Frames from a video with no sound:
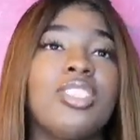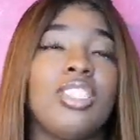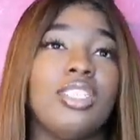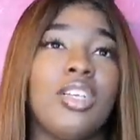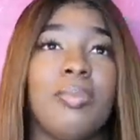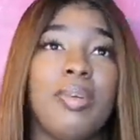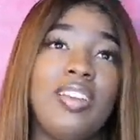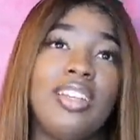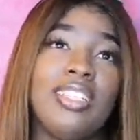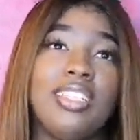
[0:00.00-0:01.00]
just started talking about
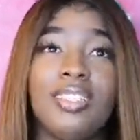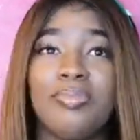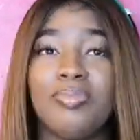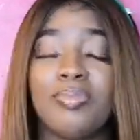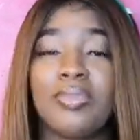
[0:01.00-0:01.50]
anything.